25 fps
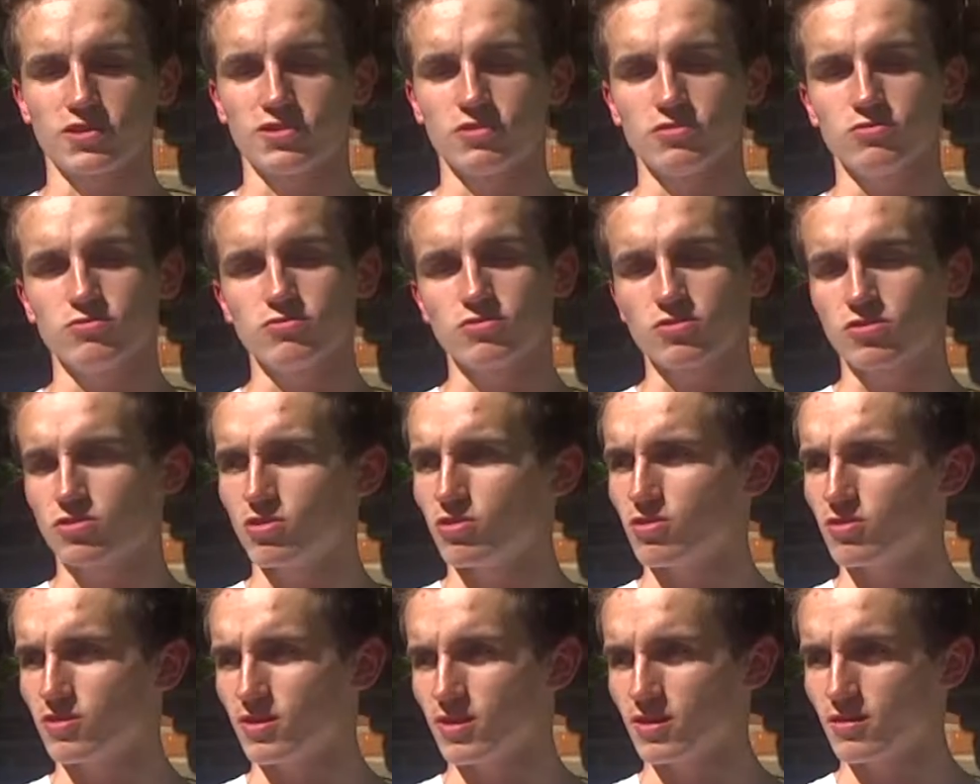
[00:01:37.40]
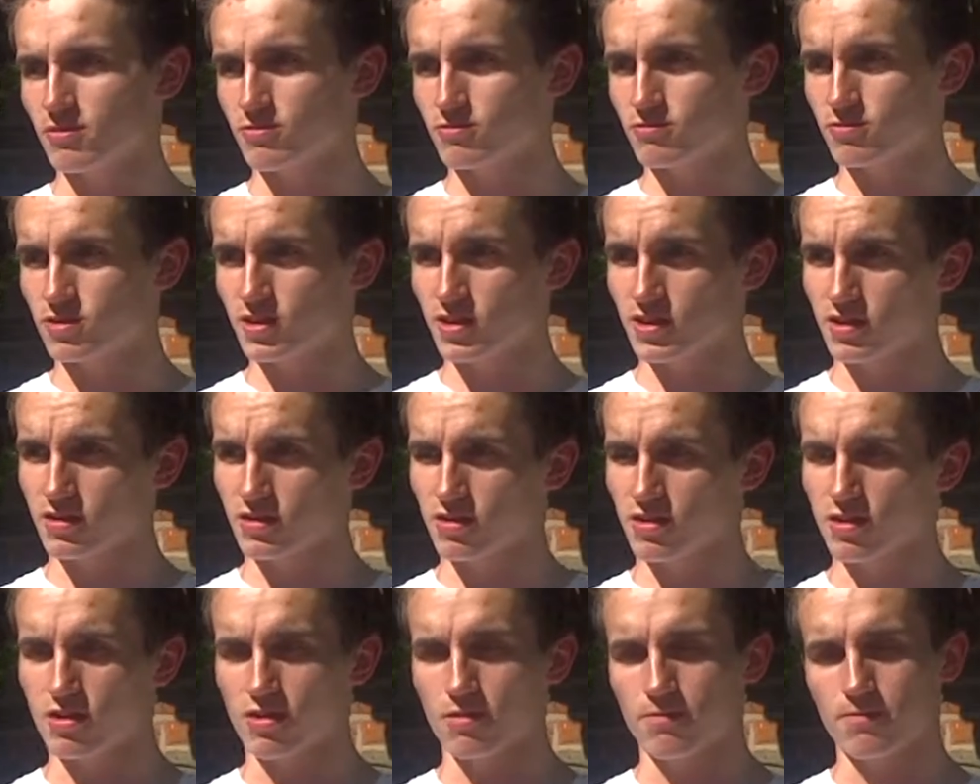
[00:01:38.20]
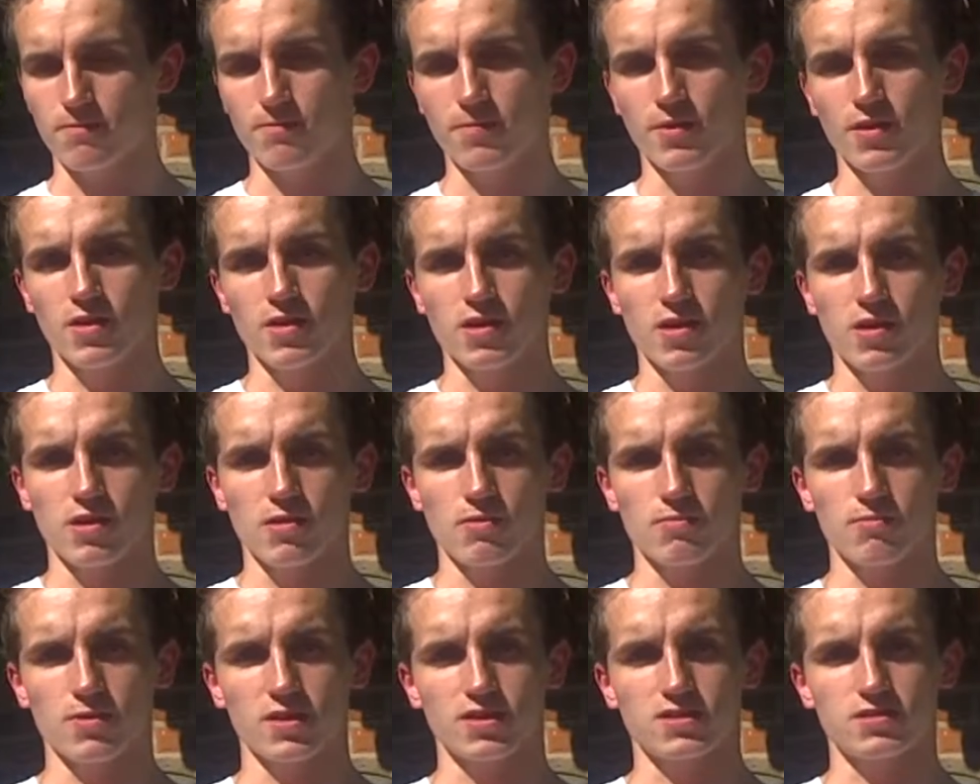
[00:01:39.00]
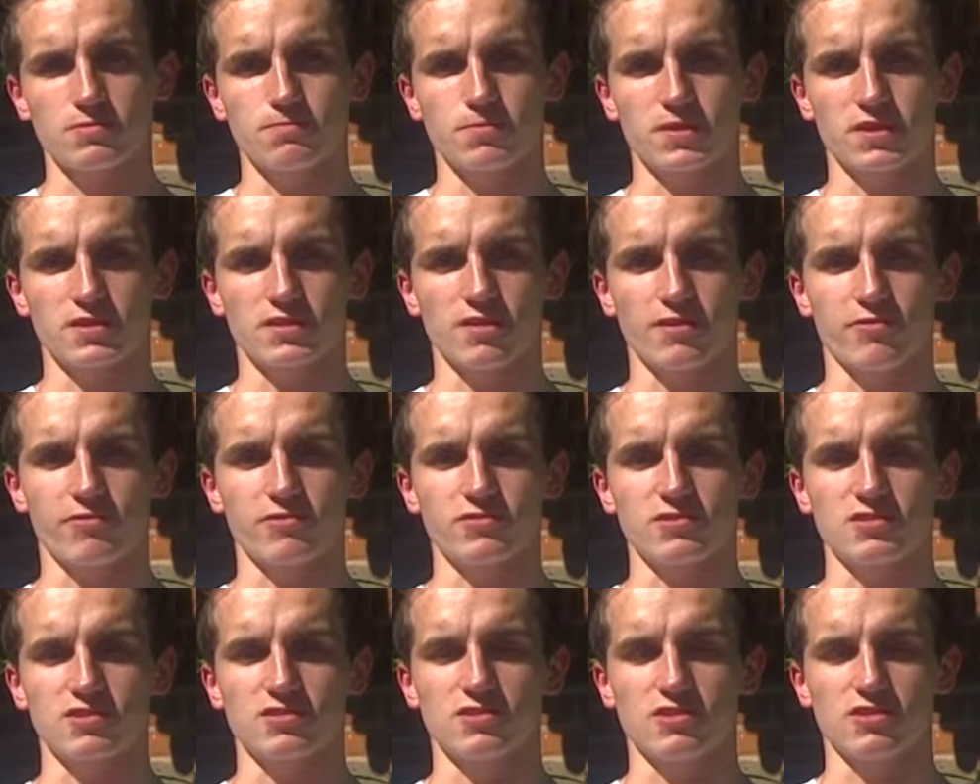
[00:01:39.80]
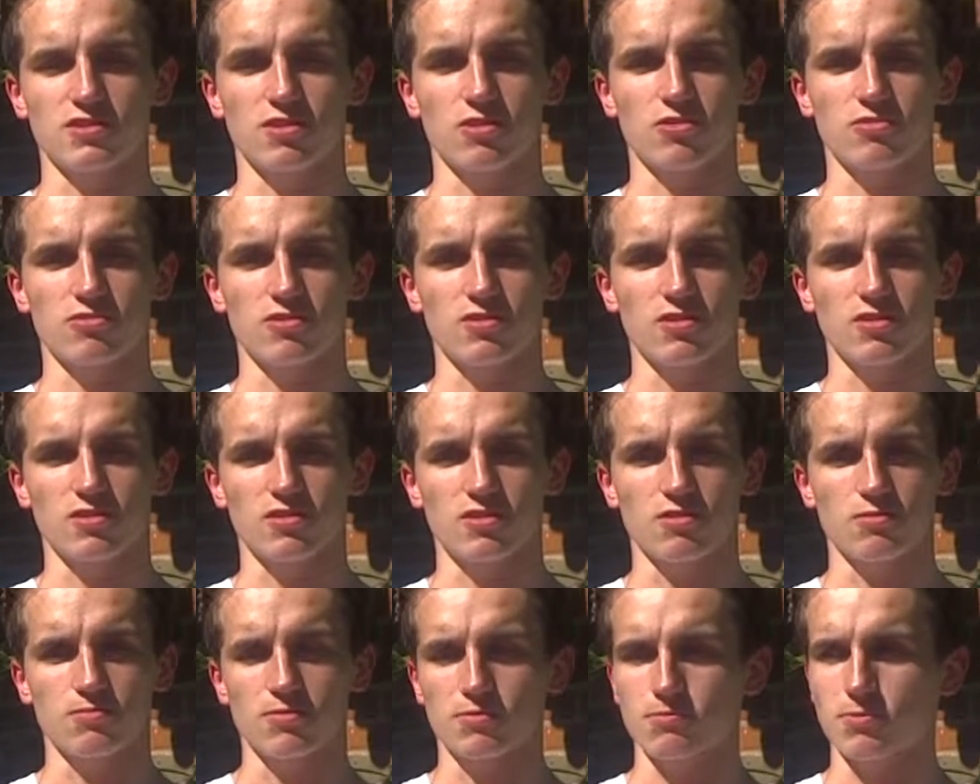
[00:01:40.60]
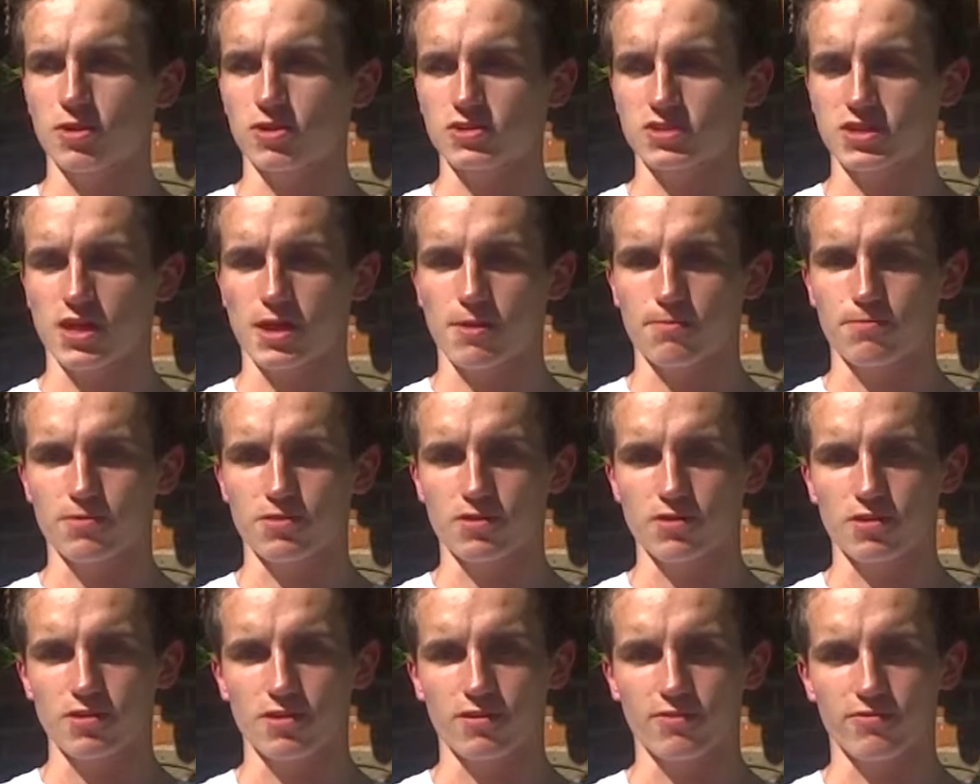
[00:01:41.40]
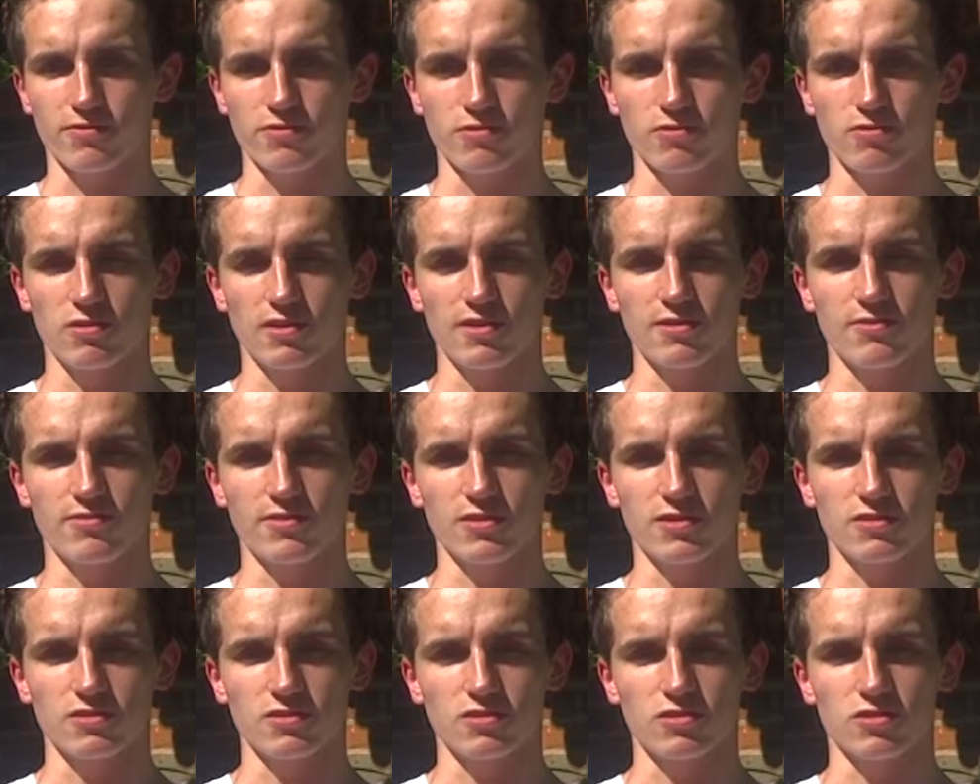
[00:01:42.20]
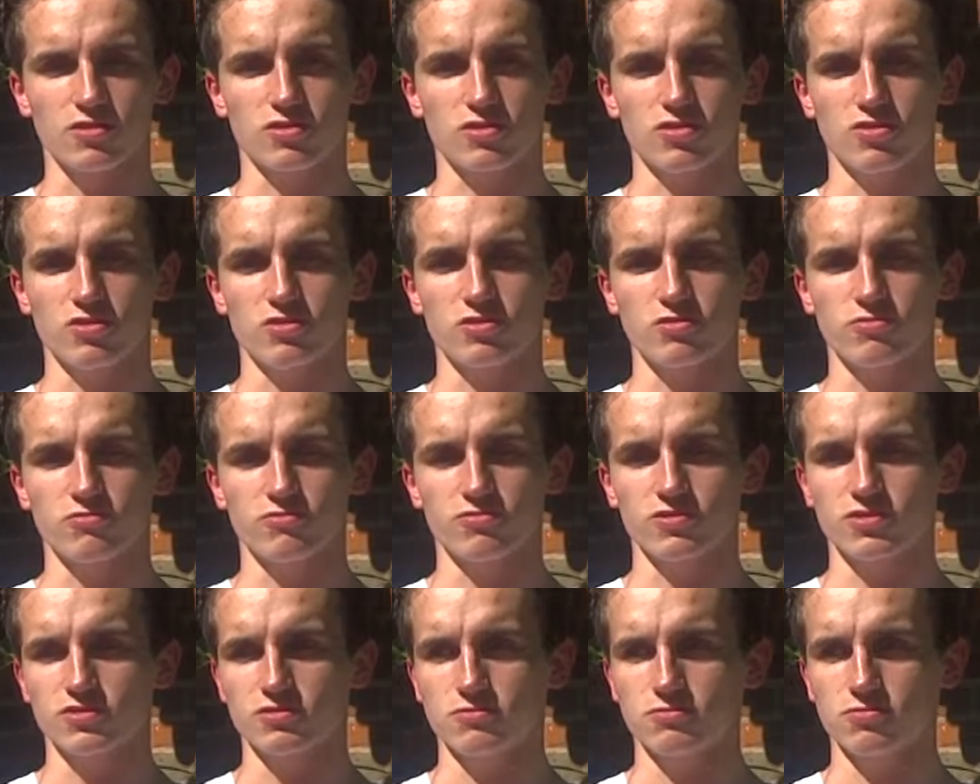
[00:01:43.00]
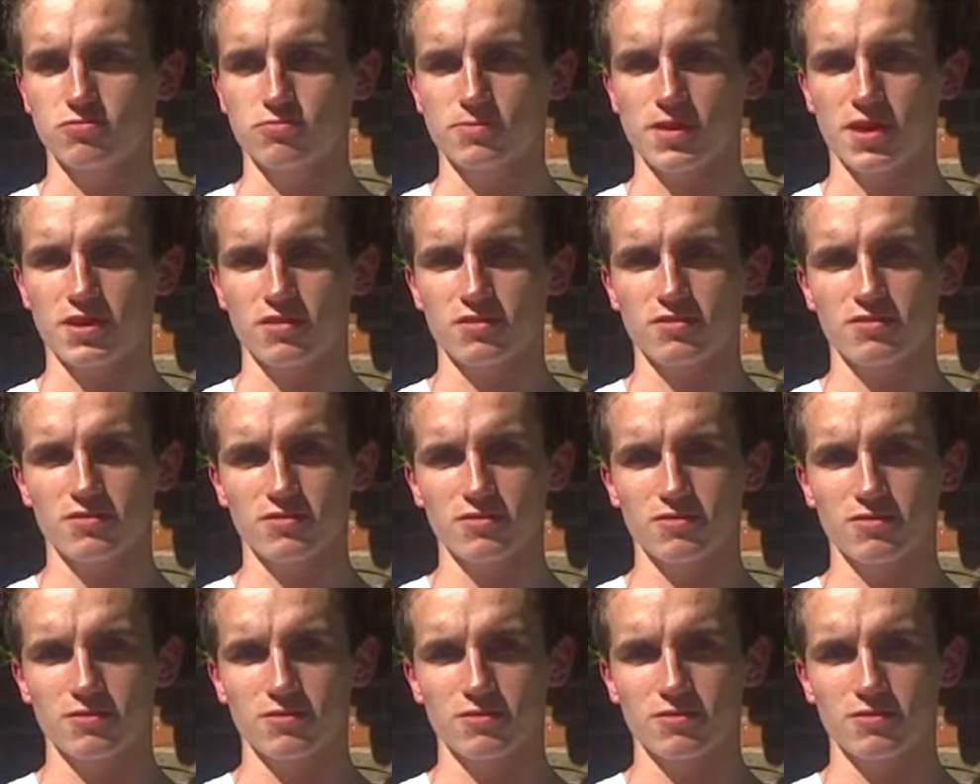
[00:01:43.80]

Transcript: when you got there. Really, um, it makes a big difference to the owner, and they'll be much happier if you leave it in a good, reasonable manner.